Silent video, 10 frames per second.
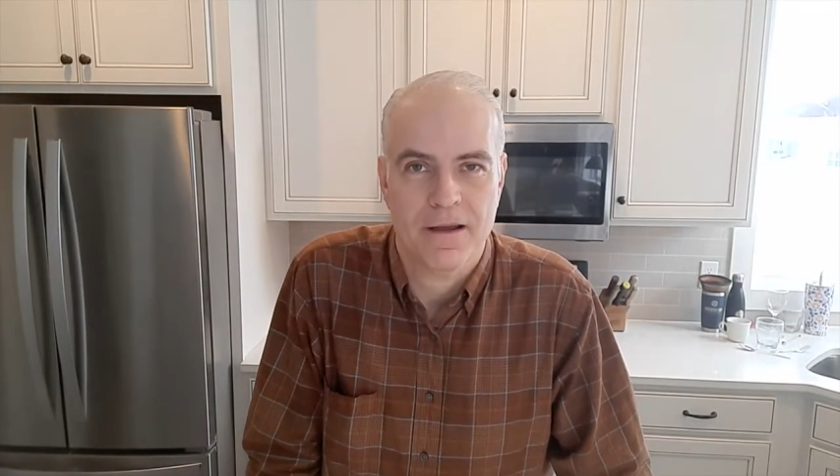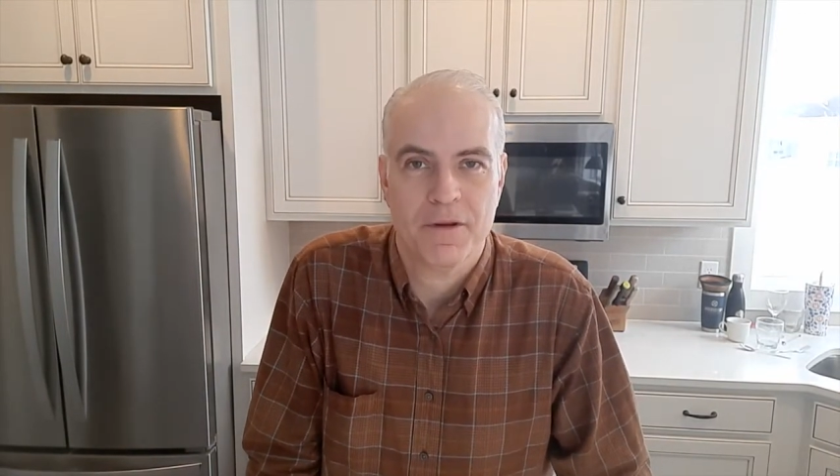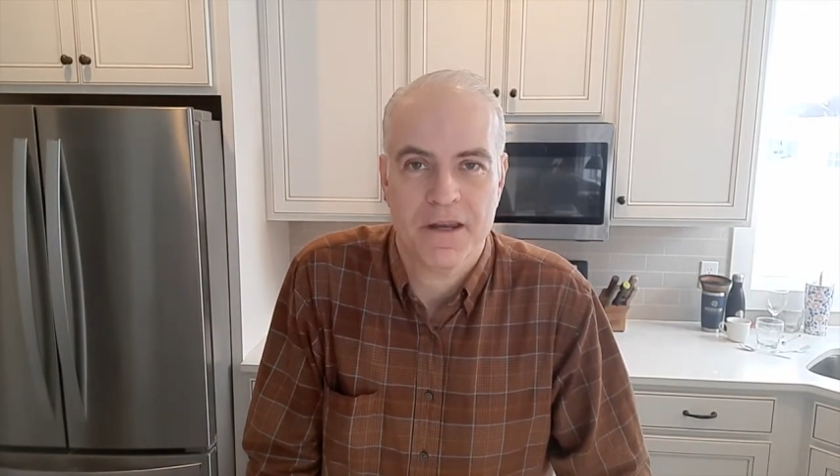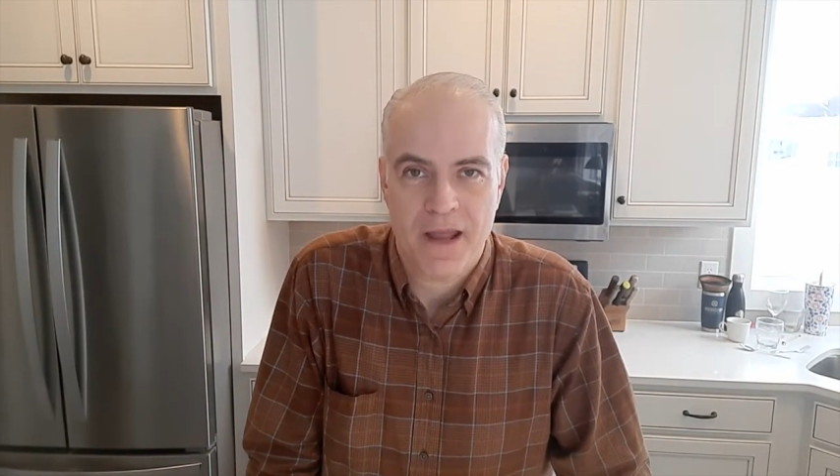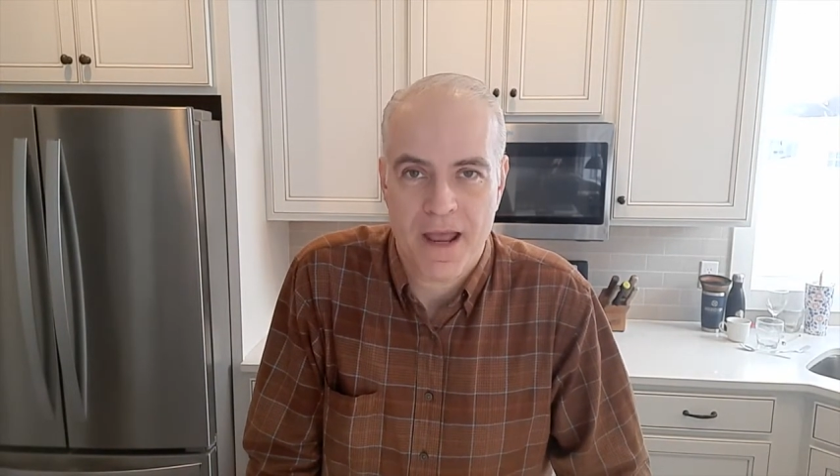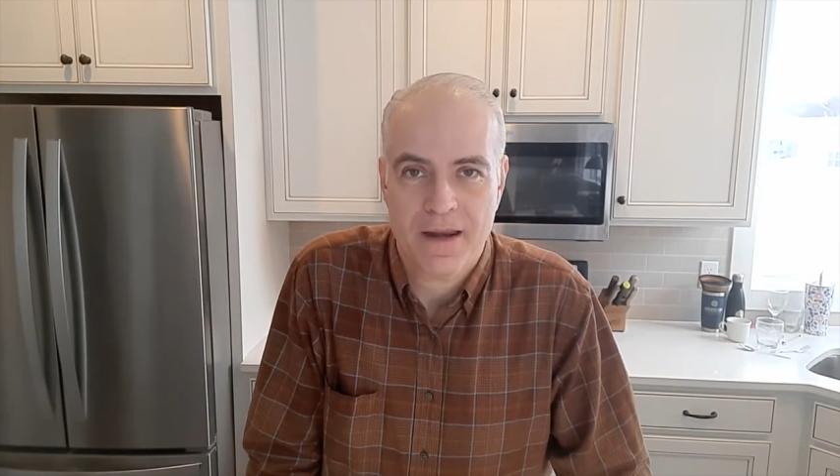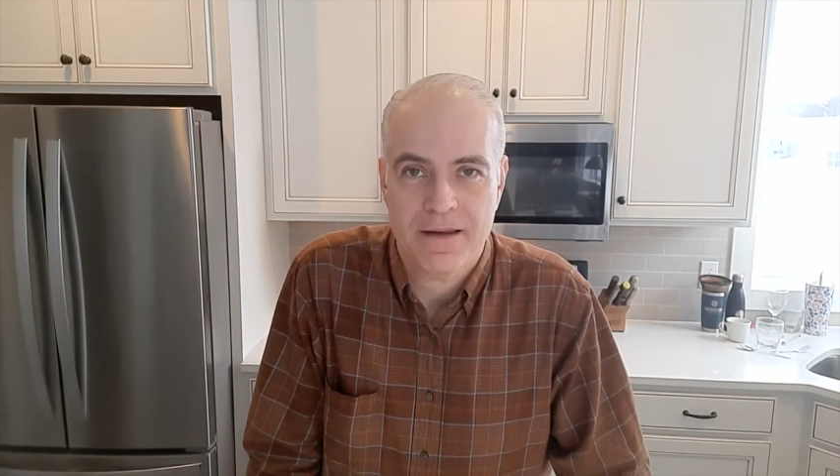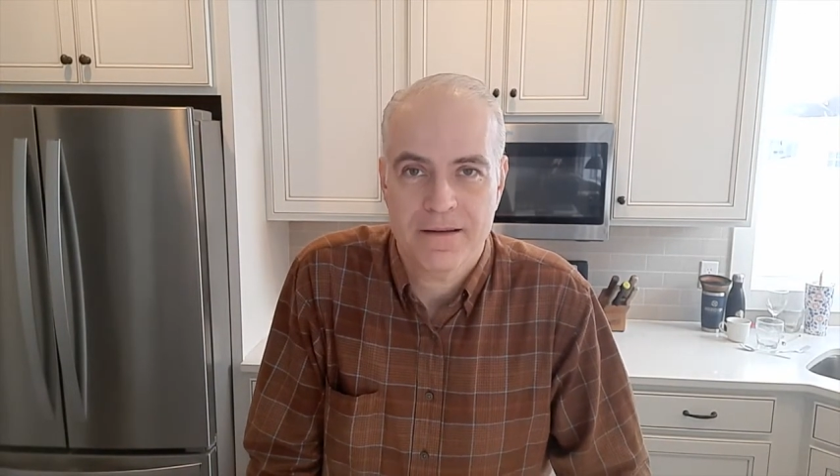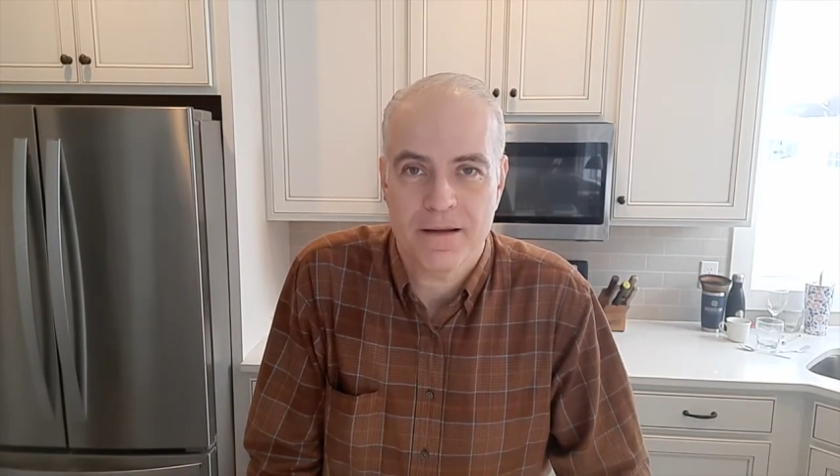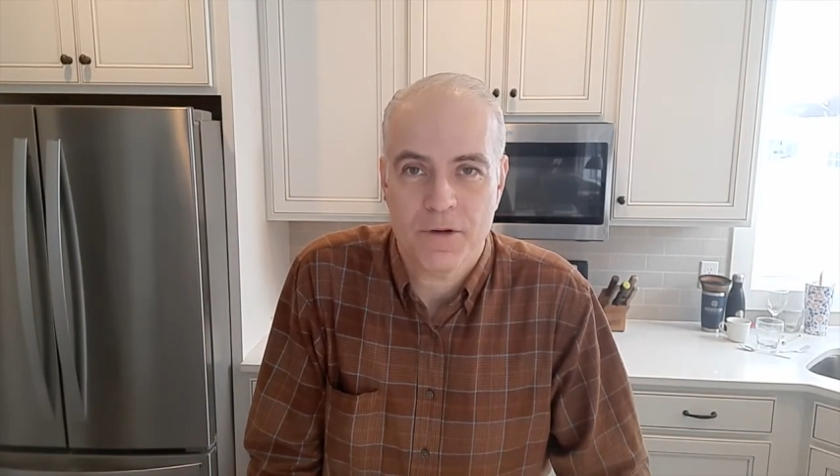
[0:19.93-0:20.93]
I'm a
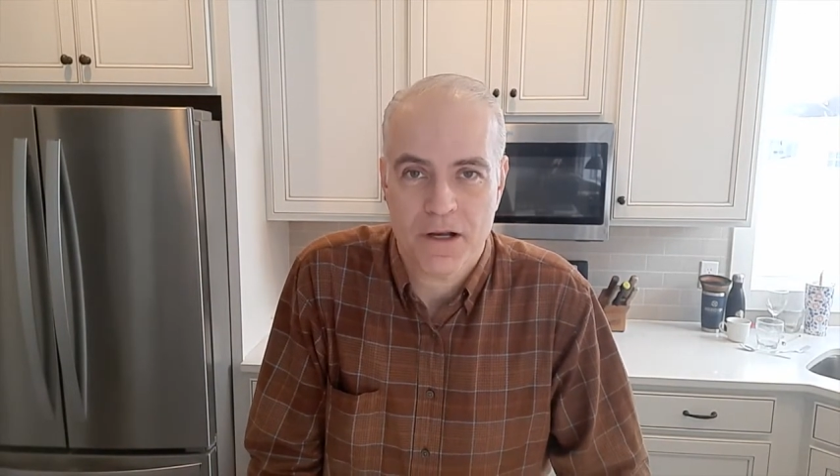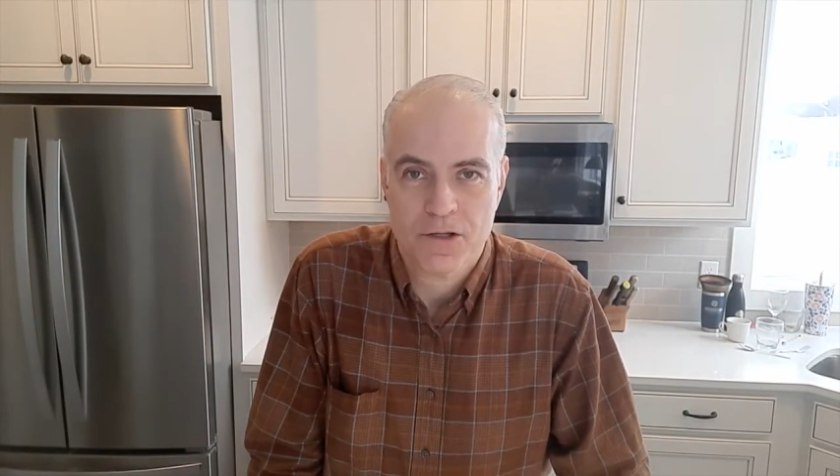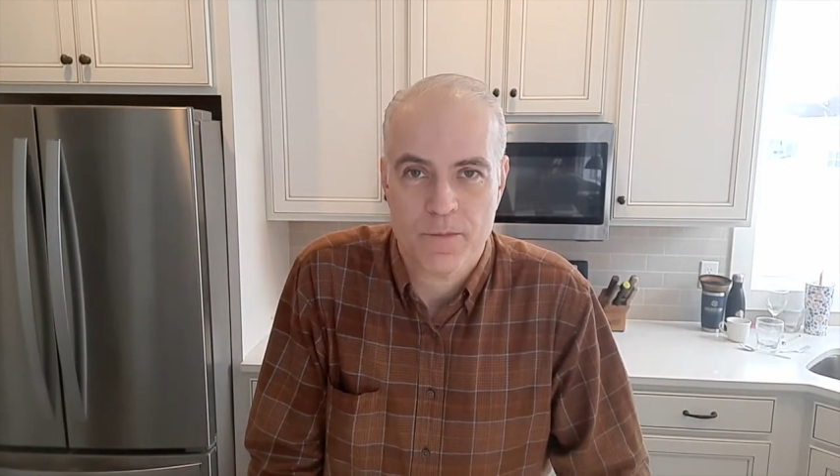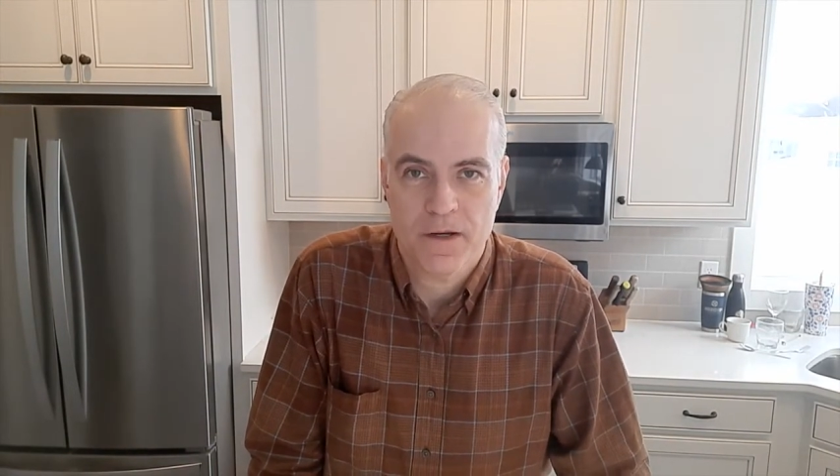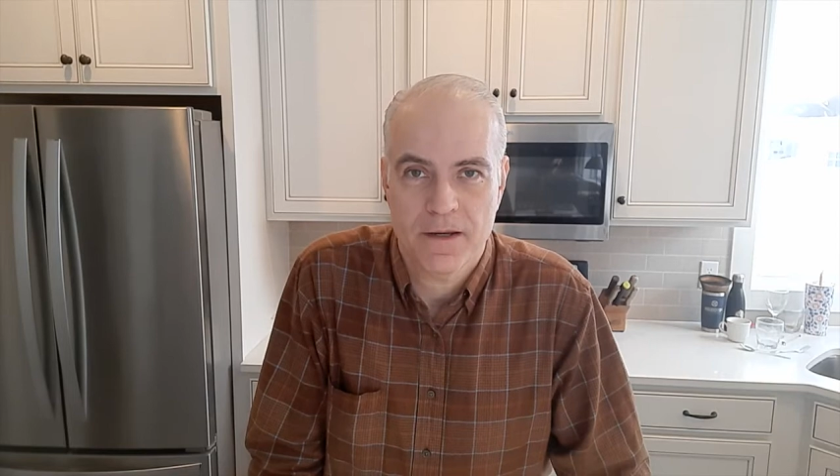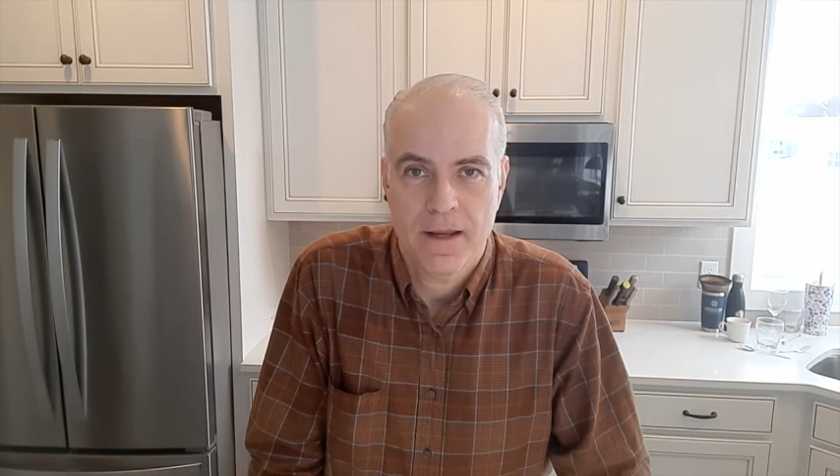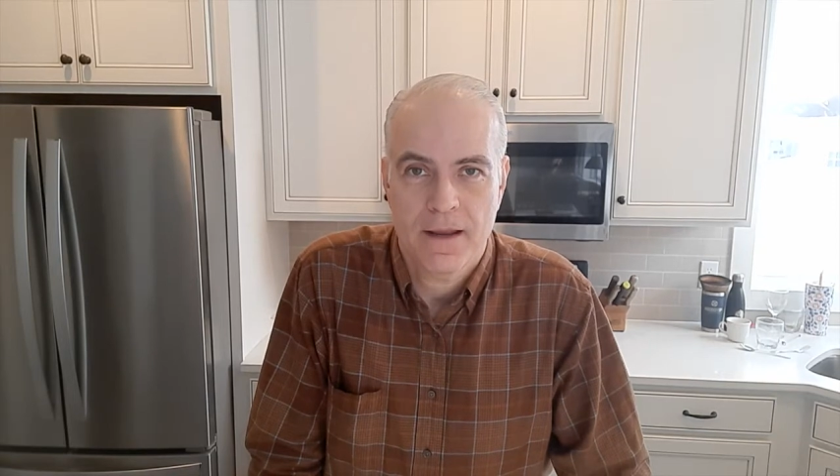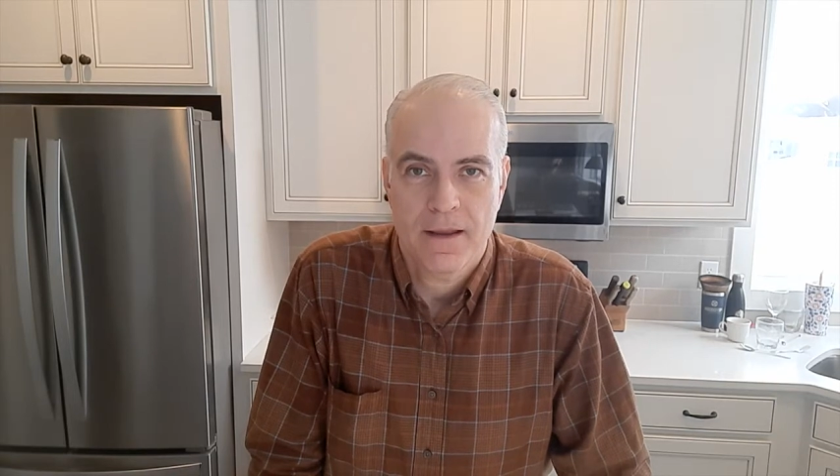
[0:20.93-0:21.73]
dad, I'm a husband,